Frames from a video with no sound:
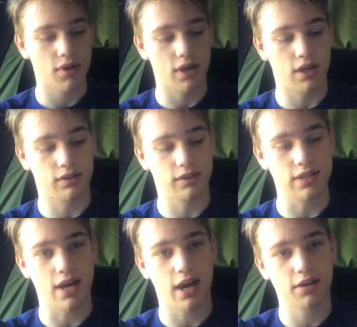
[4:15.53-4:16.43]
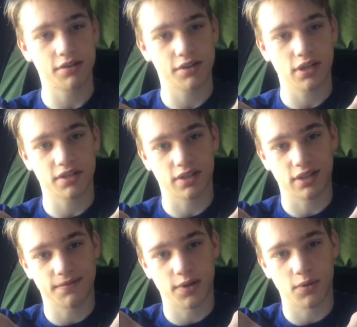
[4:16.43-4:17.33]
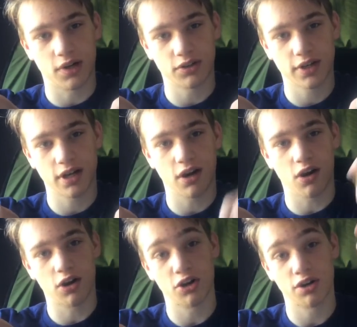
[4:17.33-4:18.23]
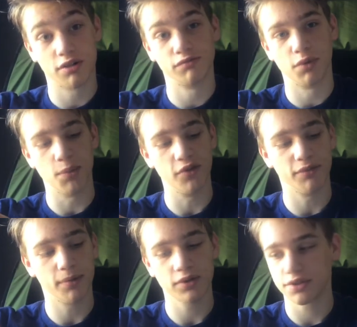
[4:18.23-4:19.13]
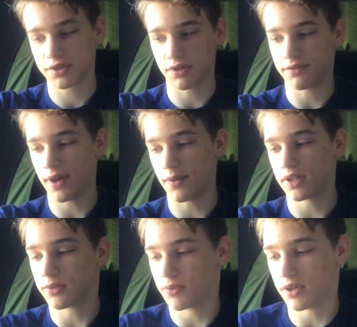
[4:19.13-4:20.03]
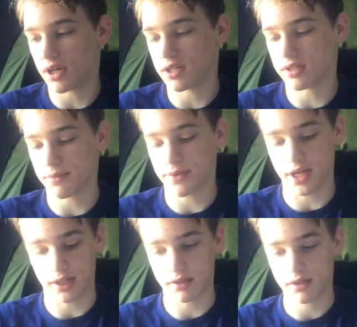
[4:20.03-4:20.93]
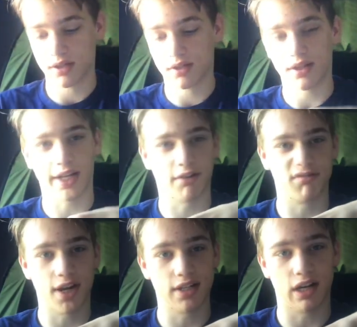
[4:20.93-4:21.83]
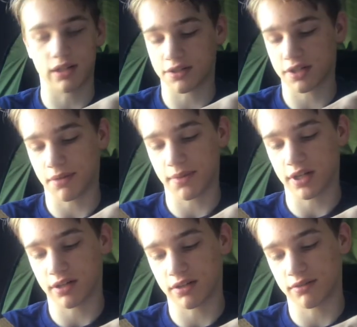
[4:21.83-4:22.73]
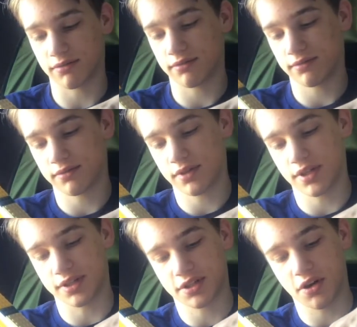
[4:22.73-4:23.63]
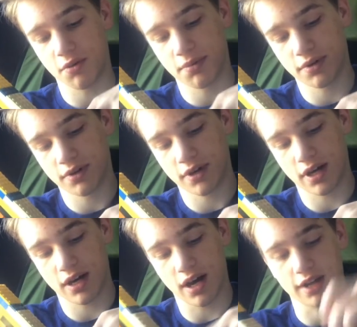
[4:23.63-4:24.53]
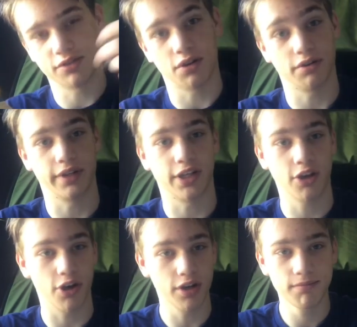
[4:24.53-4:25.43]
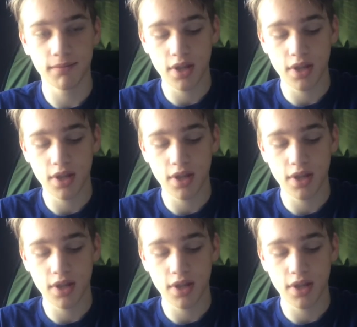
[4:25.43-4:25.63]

And the iron sights, in case if you're wondering, are removable. So if I wanted to put on something like a red dot or something or a scope, I totally could.